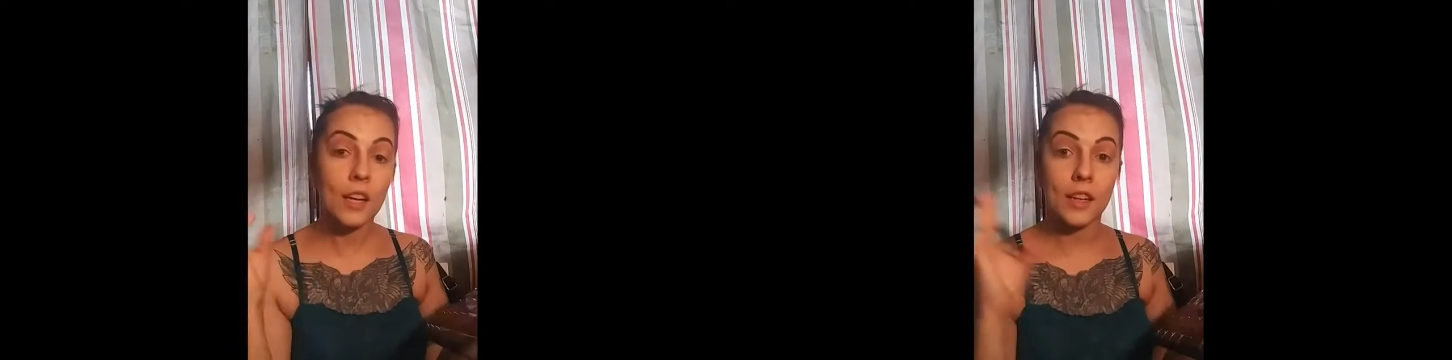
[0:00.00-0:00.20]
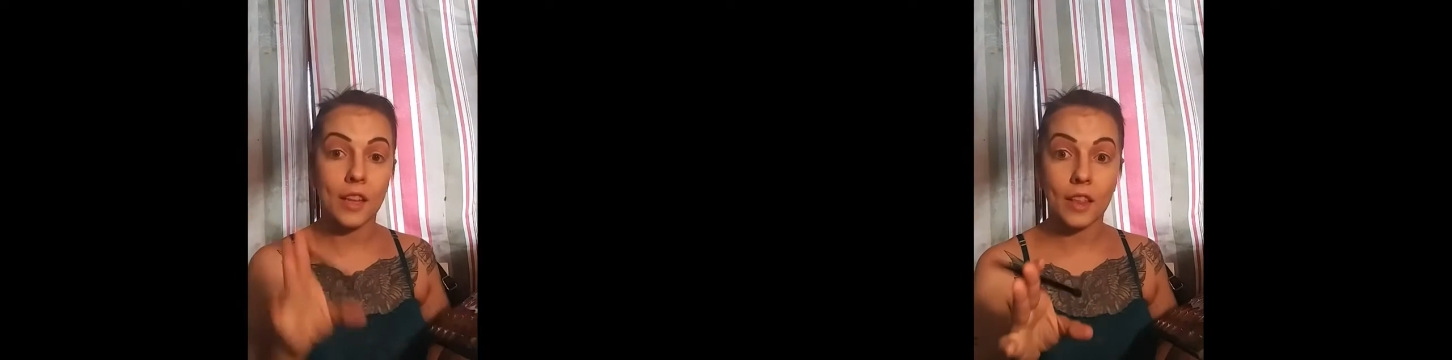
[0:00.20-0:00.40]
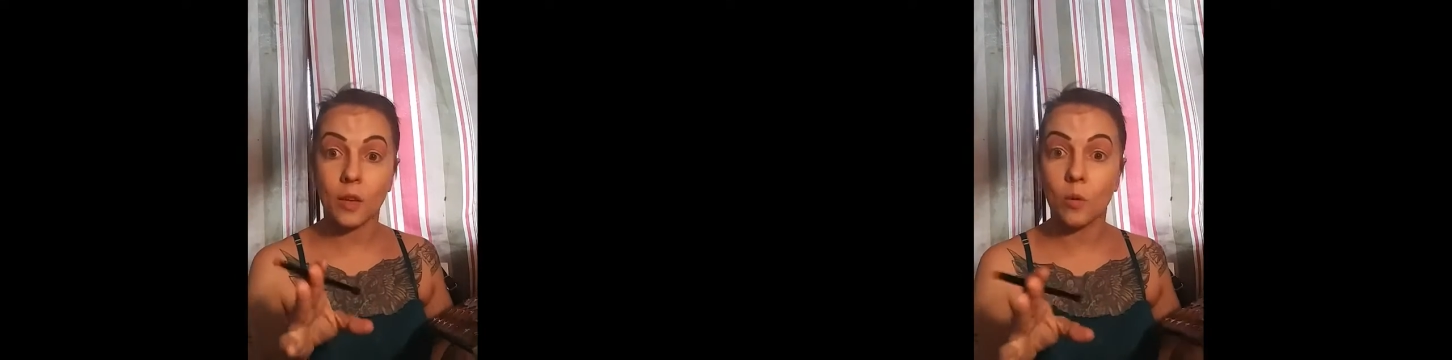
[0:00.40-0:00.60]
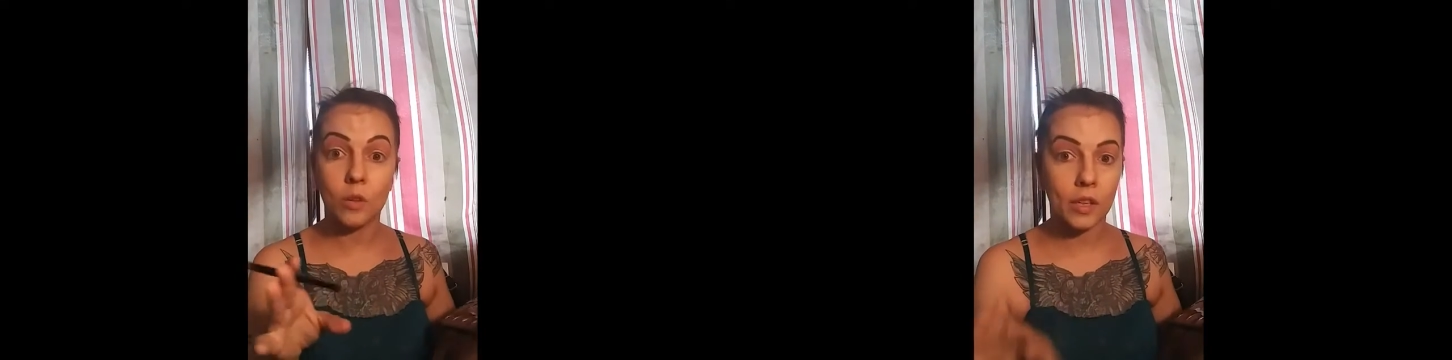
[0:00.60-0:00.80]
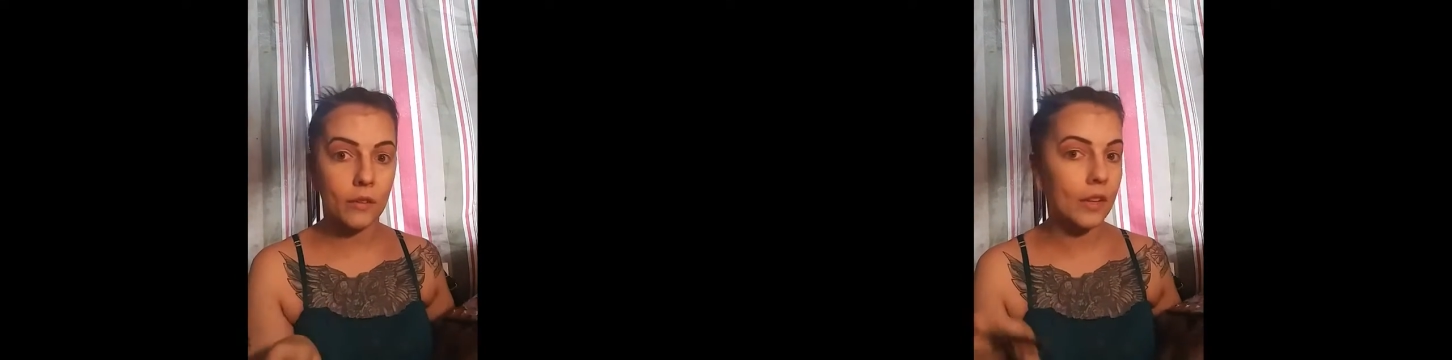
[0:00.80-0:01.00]
and that's the
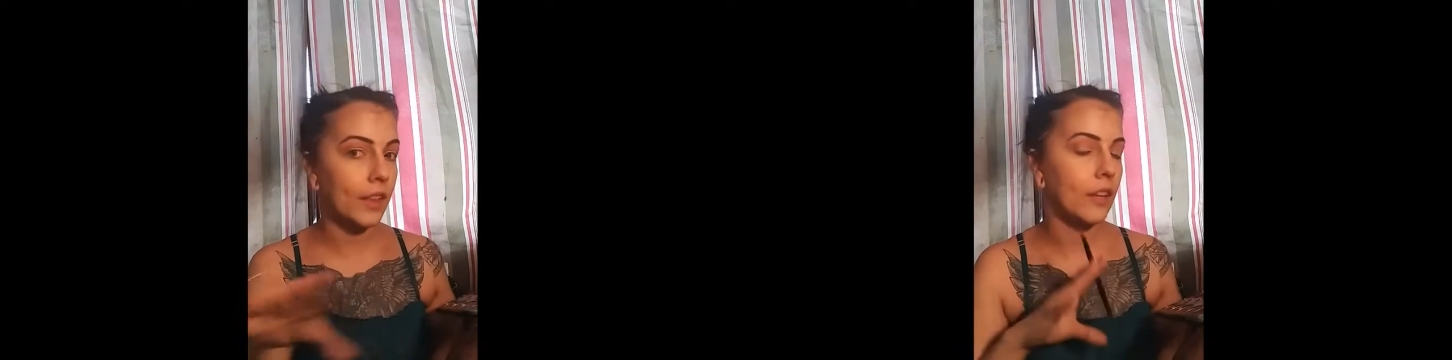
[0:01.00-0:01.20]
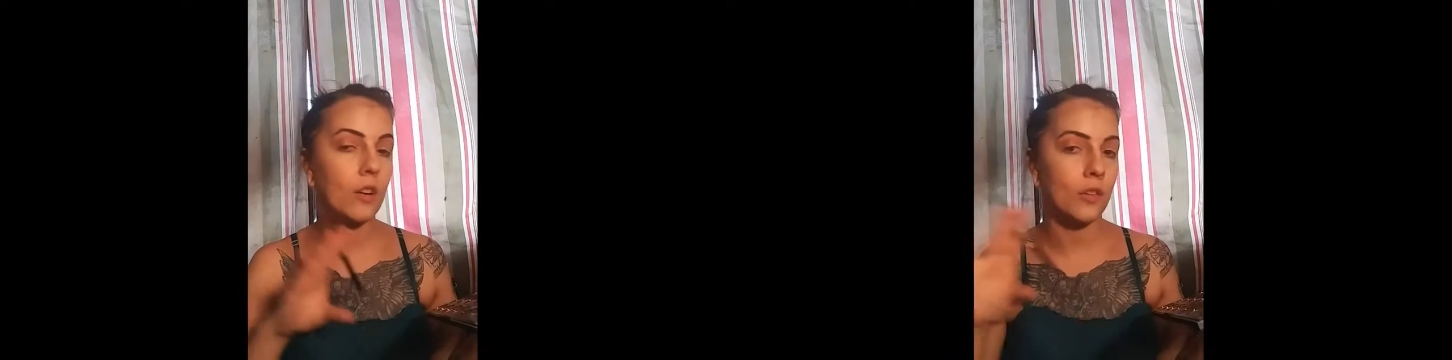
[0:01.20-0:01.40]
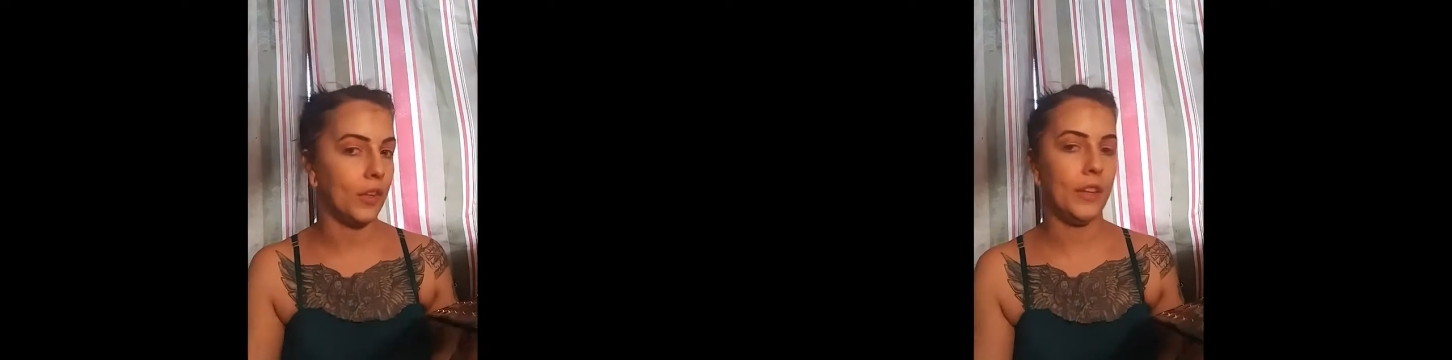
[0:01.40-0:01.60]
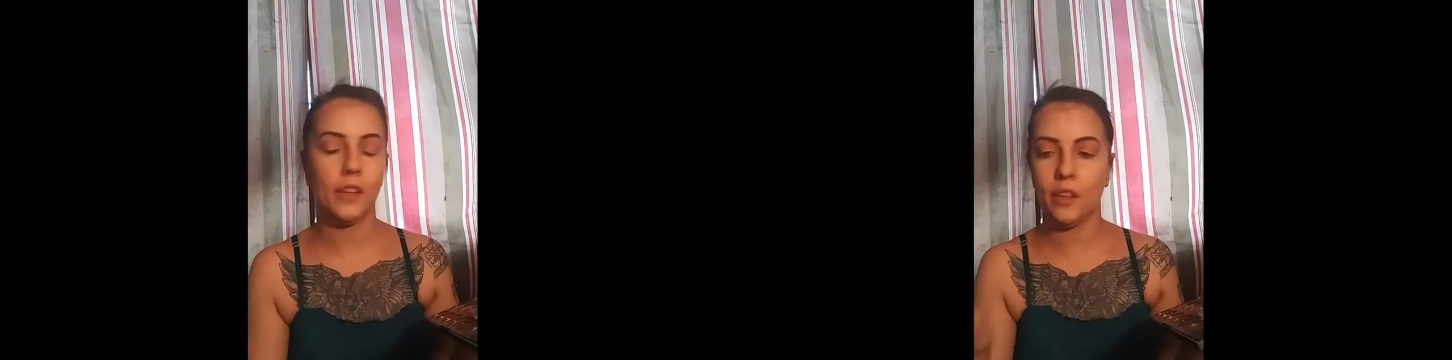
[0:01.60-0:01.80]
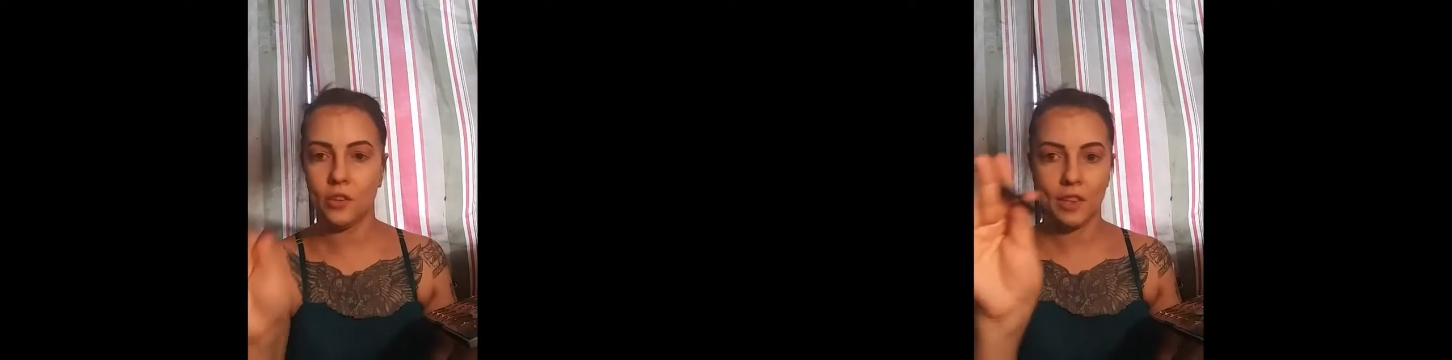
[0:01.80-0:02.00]
only reason I
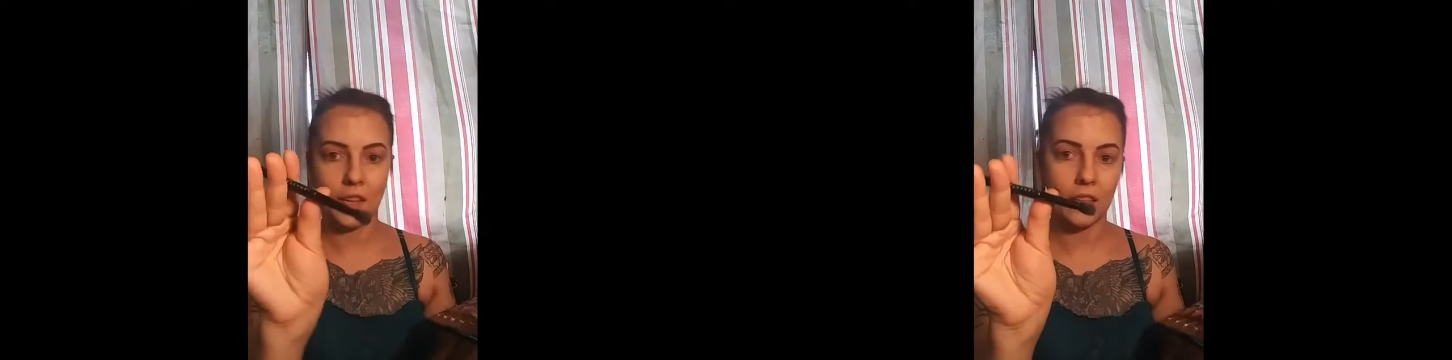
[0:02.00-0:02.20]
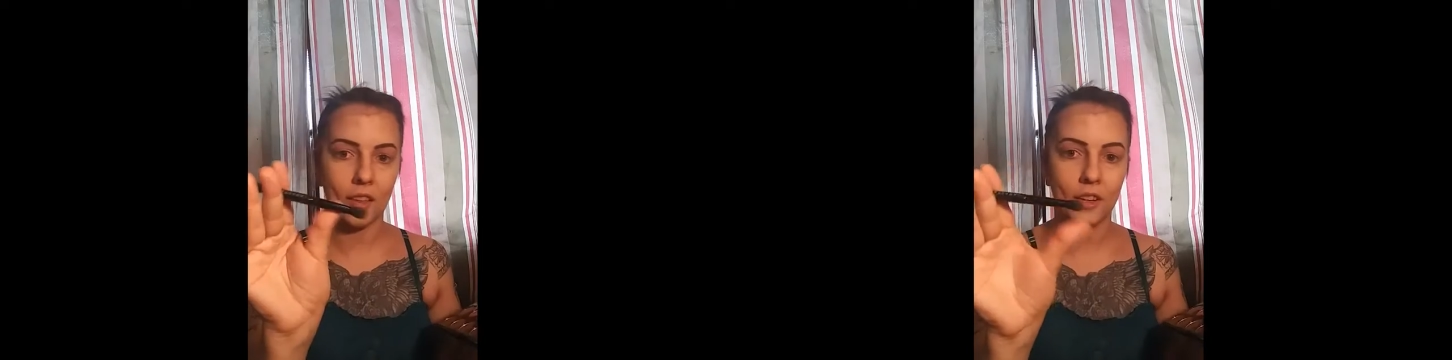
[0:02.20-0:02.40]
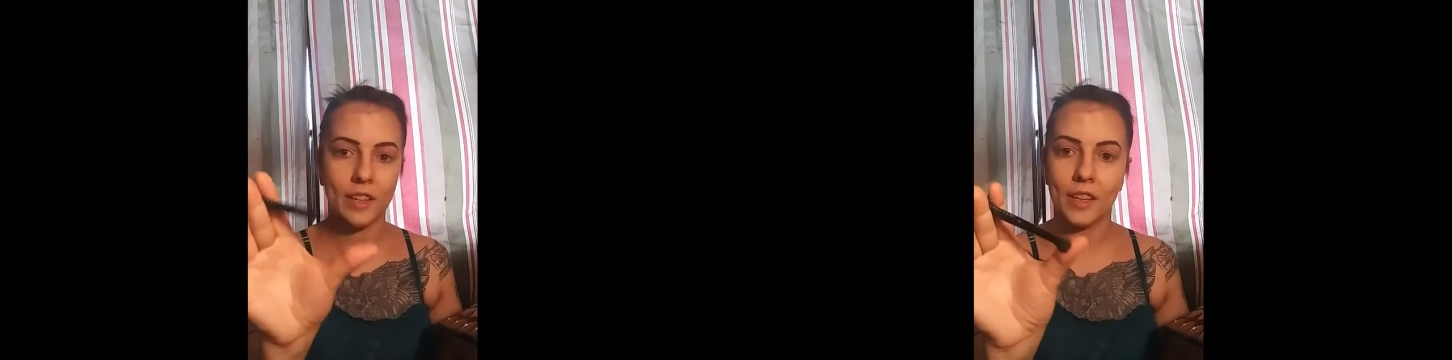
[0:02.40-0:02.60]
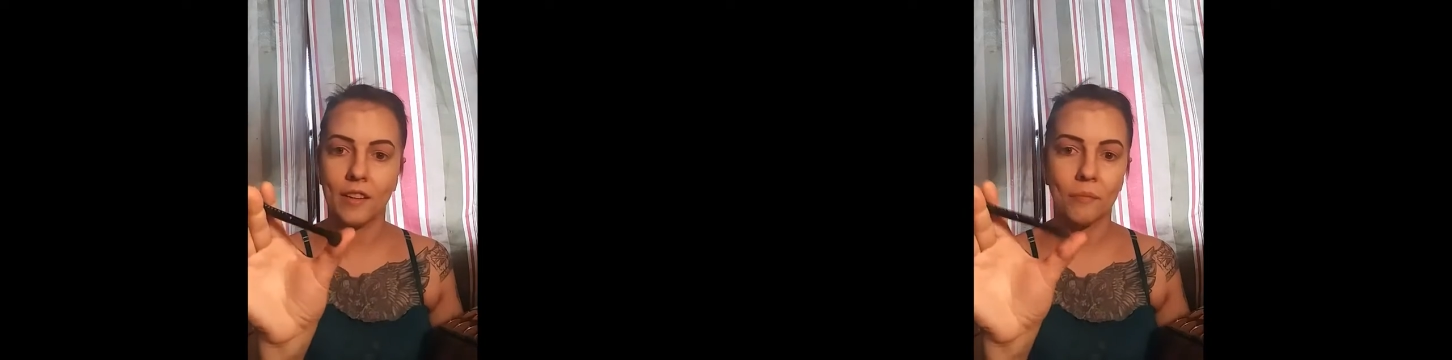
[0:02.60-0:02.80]
use that sign